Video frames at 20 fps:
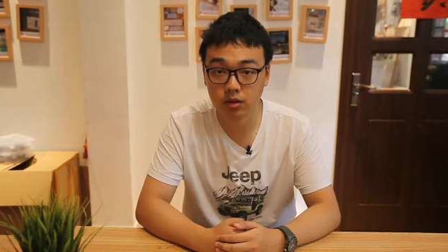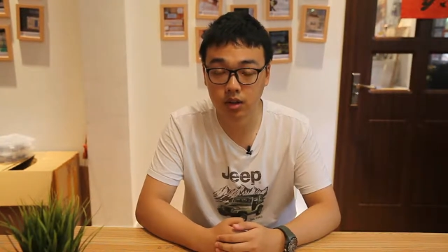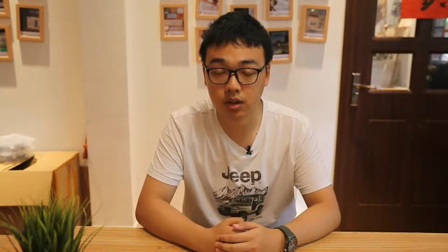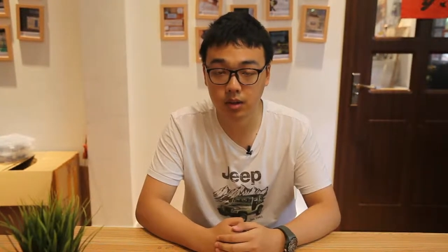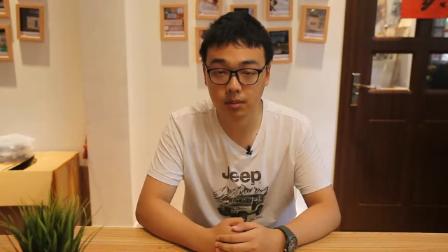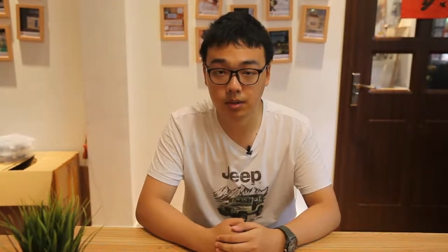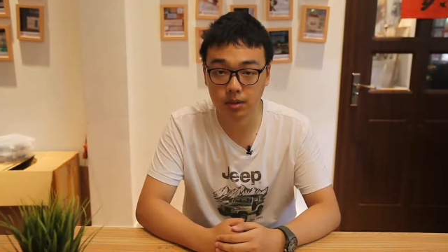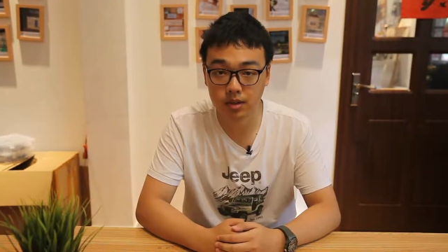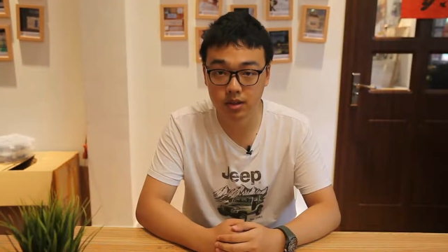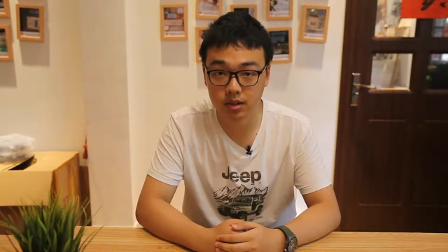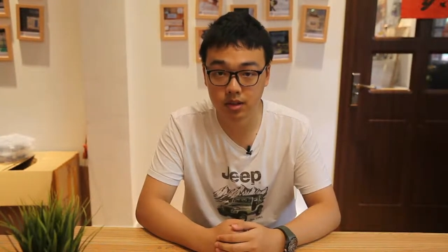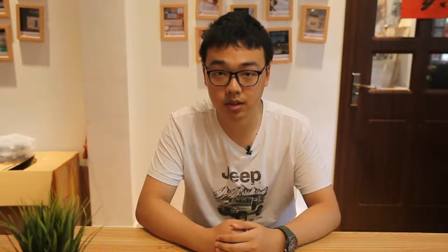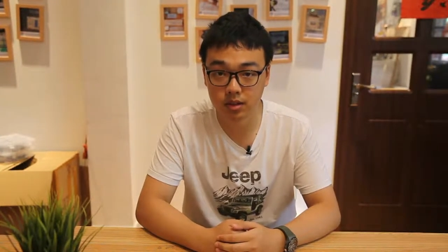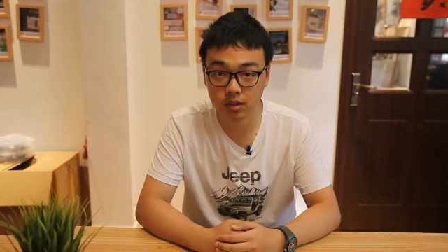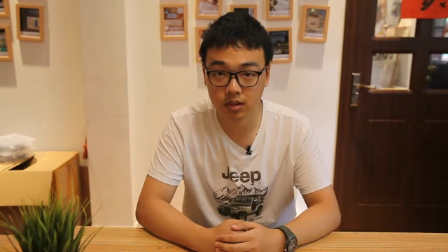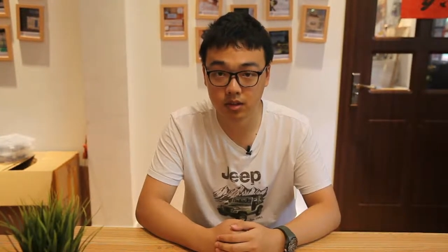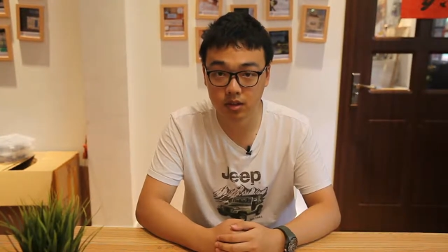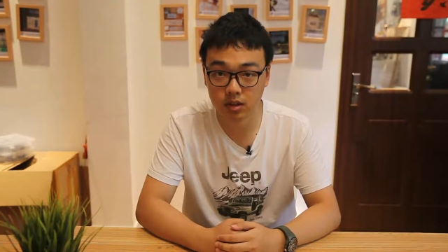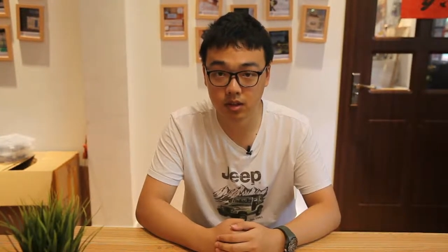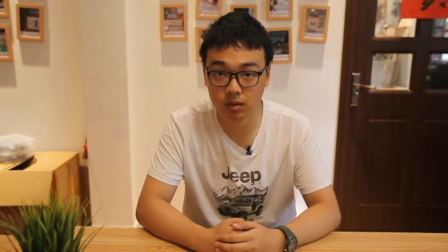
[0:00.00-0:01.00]
and my
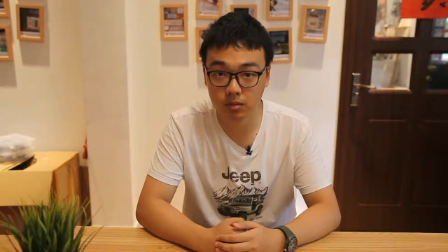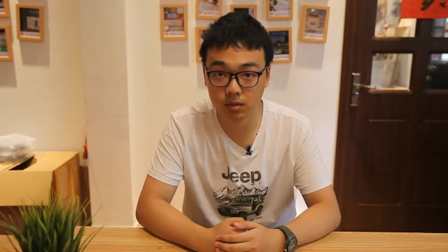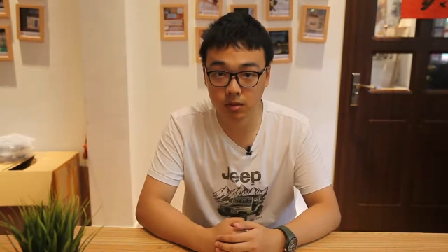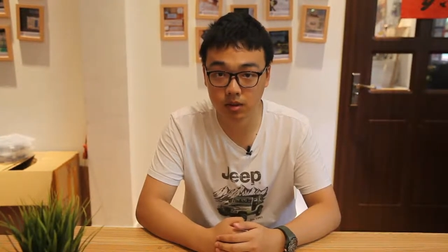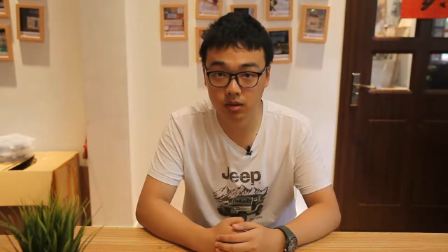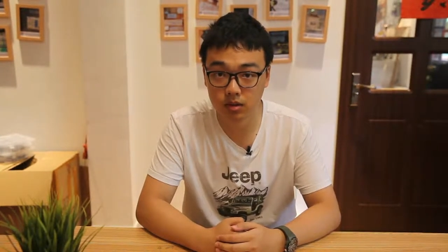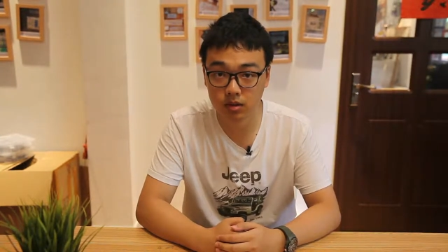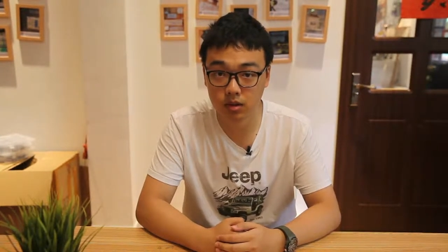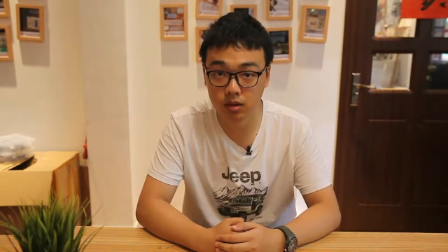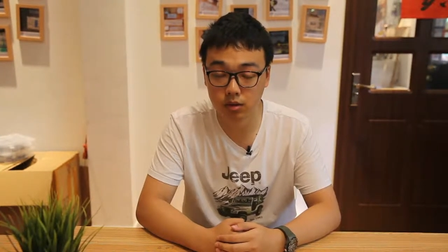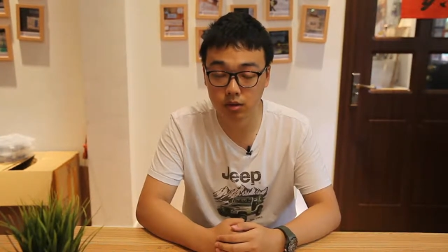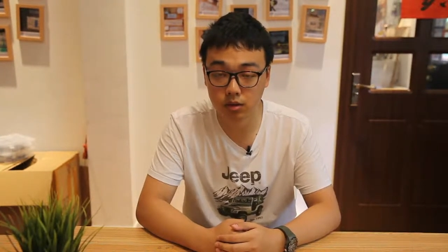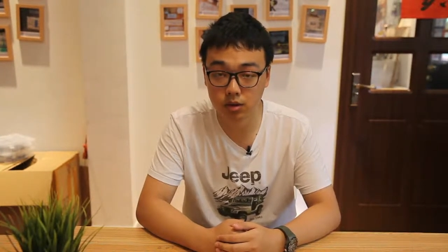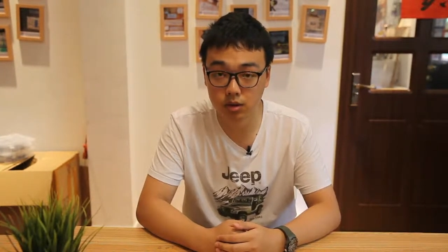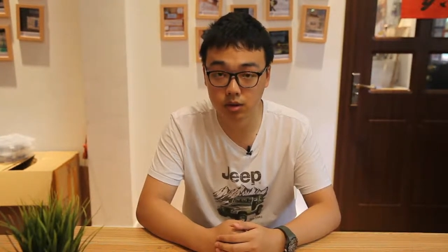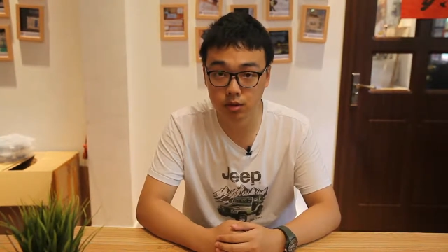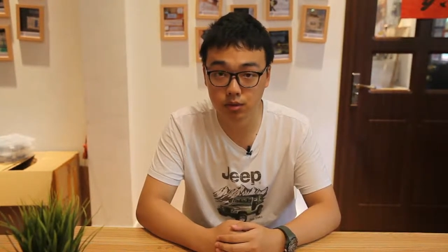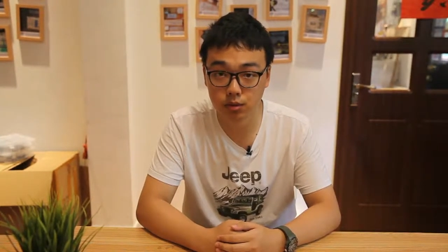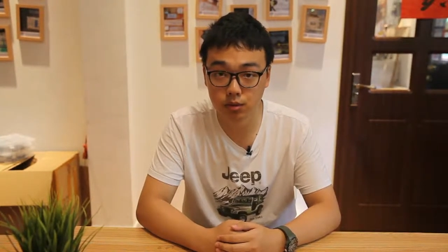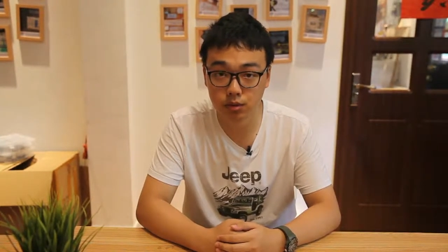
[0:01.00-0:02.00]
Chinese name is Liu
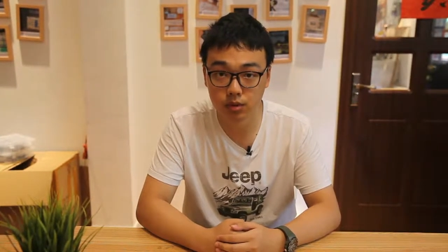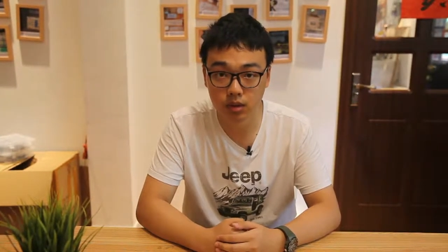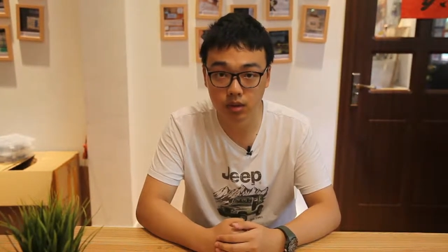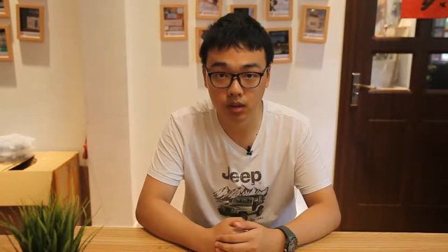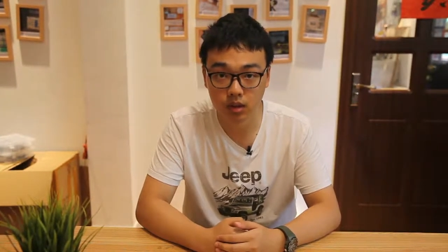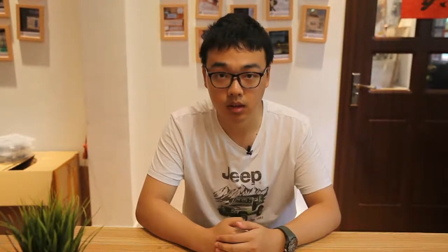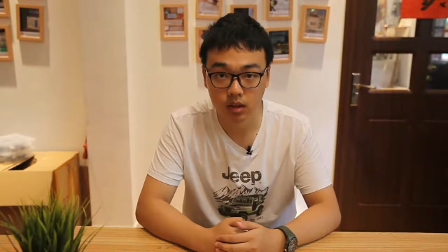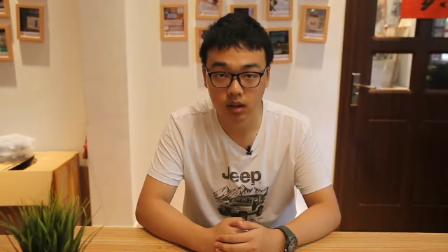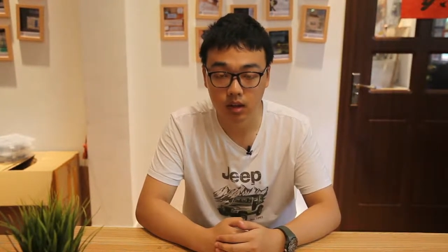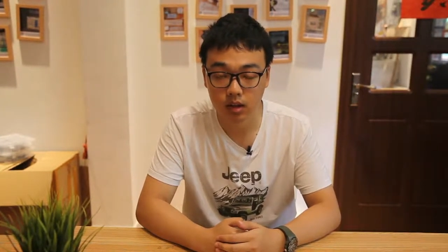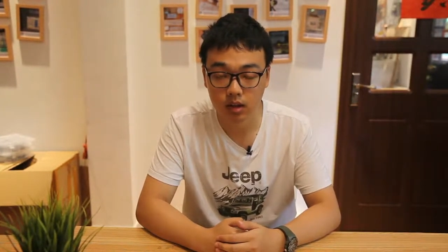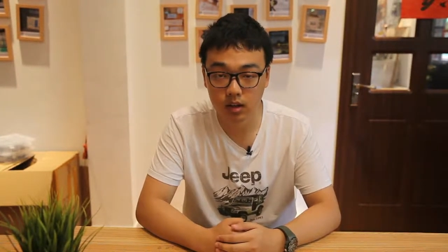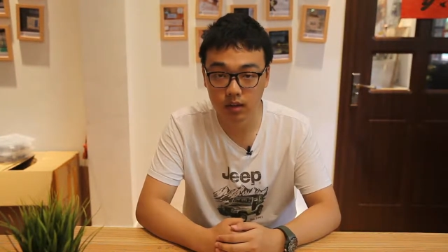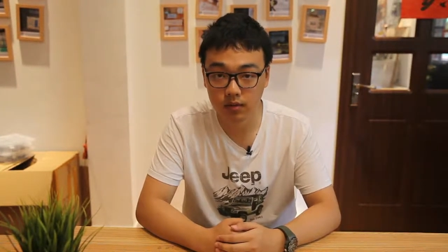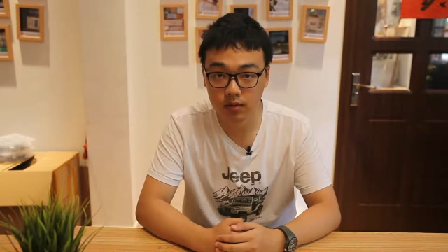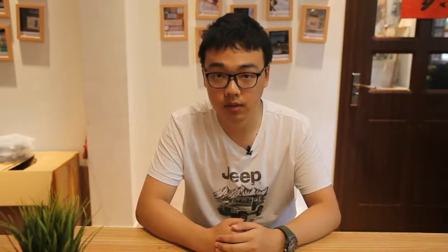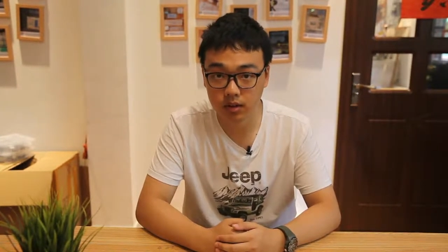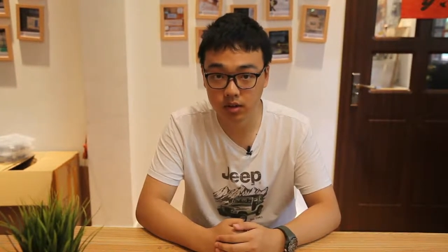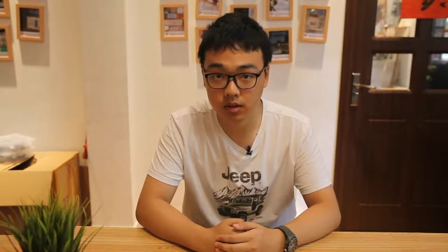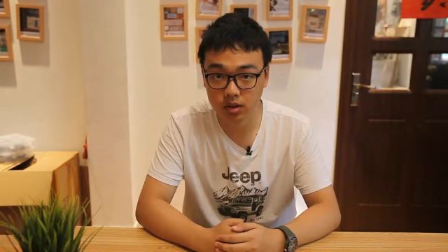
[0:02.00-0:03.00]
Shiyu. I
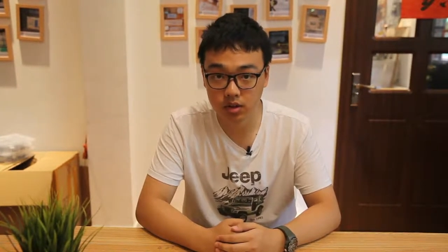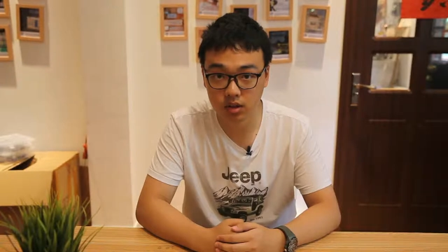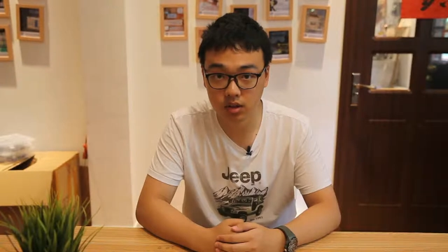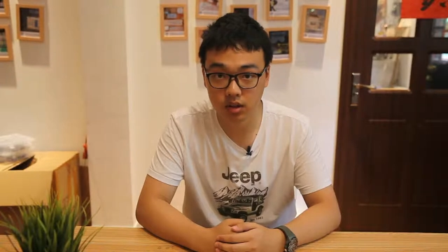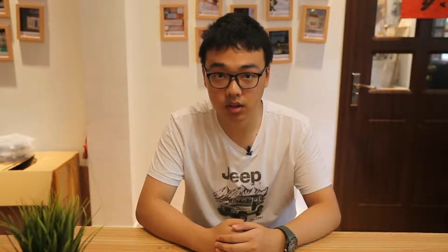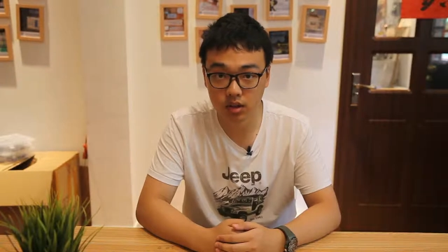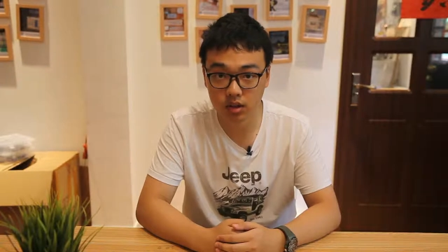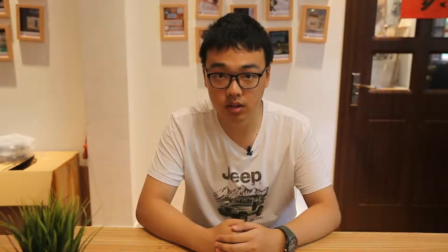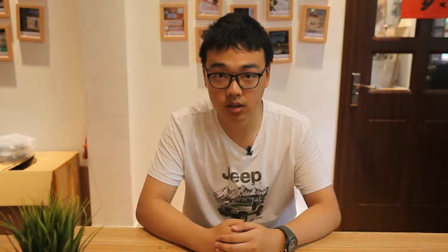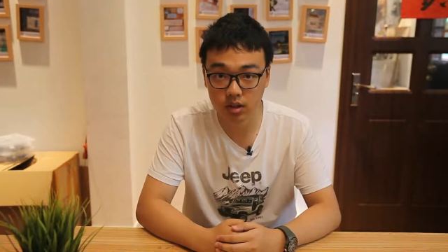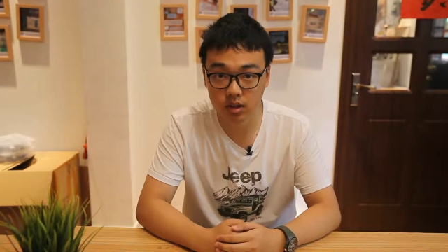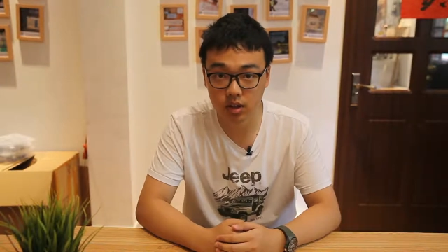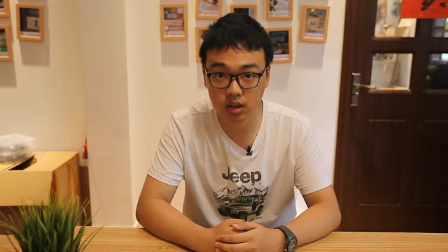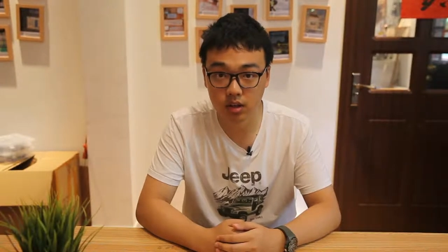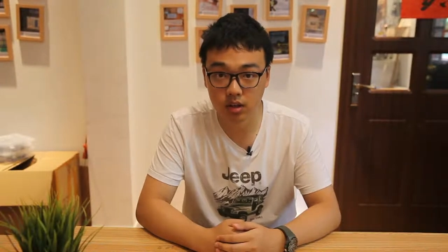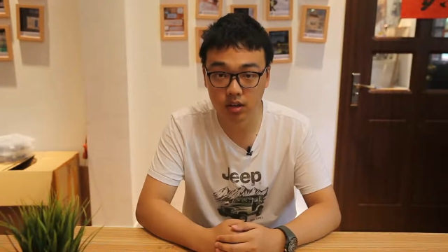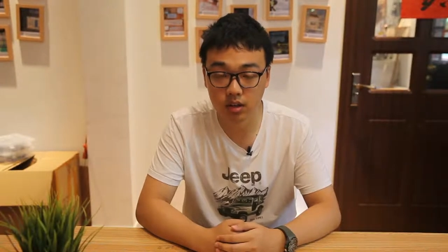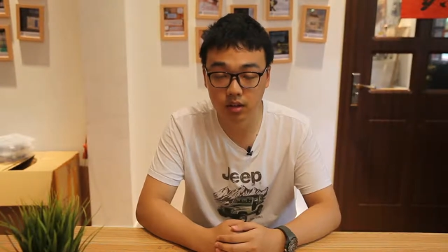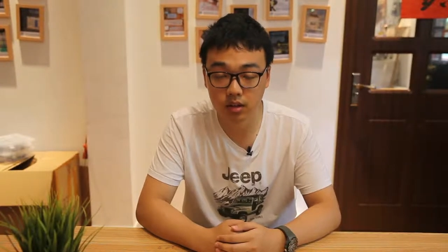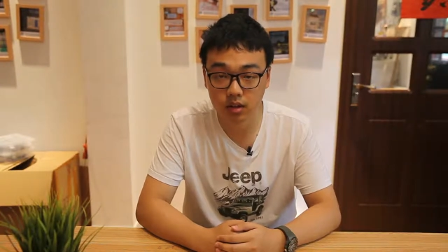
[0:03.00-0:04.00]
live in Shanghai,
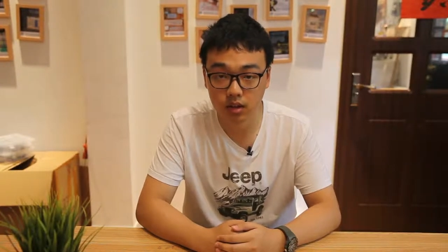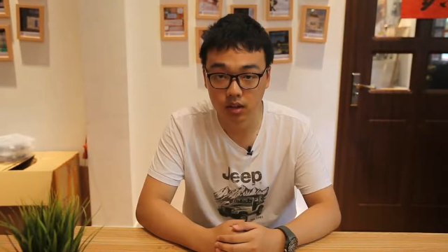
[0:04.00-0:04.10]
China.